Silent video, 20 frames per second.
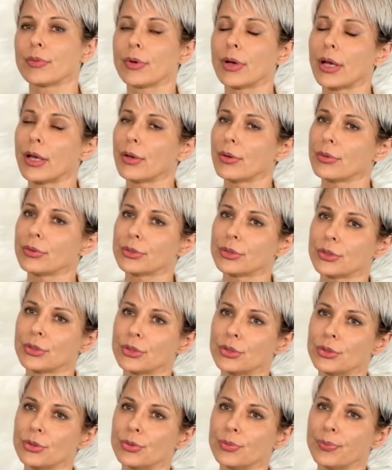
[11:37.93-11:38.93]
I also
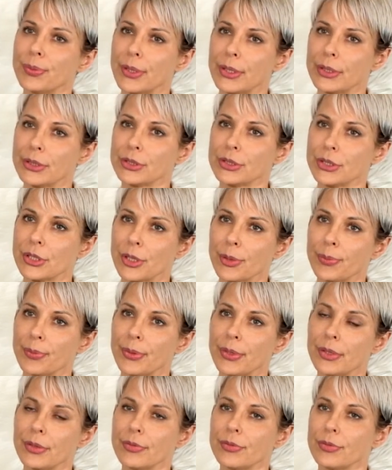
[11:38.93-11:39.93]
do pellet
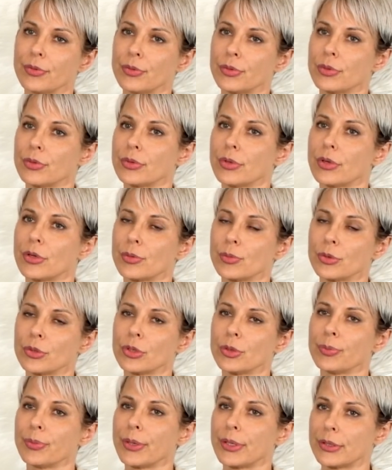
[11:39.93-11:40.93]
therapy
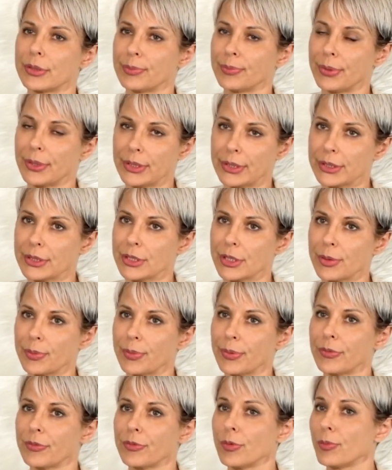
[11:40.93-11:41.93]
hormonal pellet
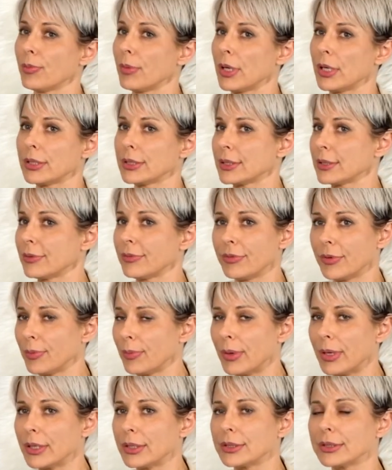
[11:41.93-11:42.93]
therapy for males and
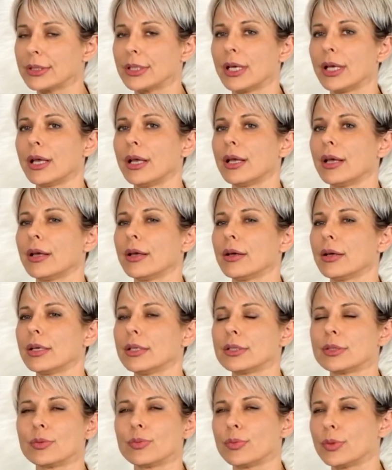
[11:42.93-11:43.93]
females.
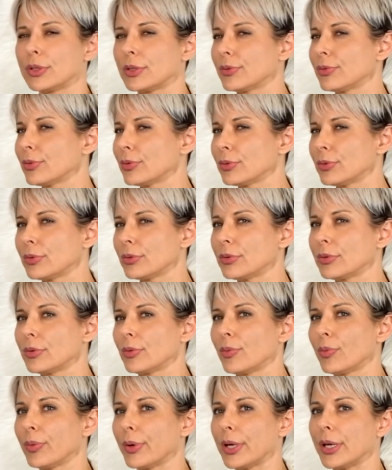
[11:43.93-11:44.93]
It's a wonderful
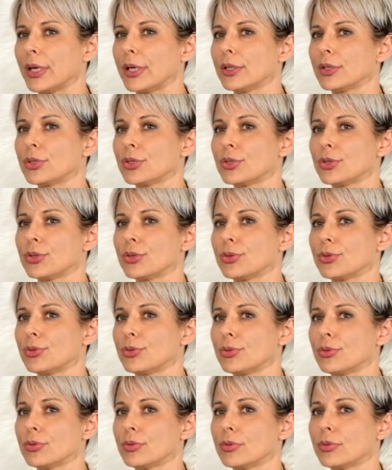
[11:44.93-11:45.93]
way
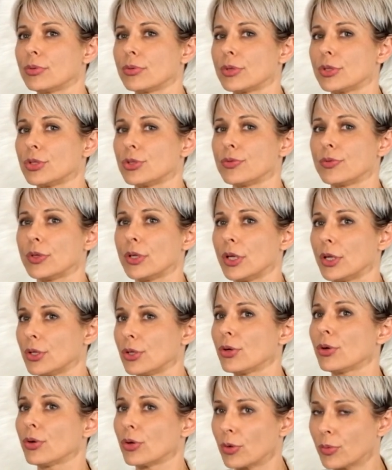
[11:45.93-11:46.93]
to rejuvenate
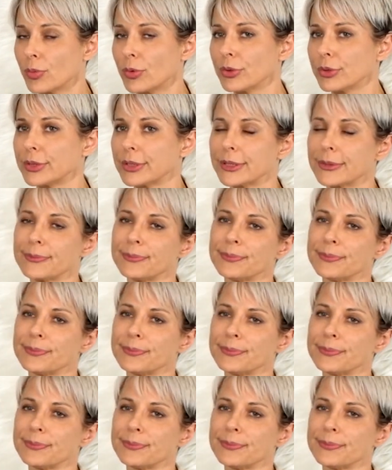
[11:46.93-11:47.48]
your hormones,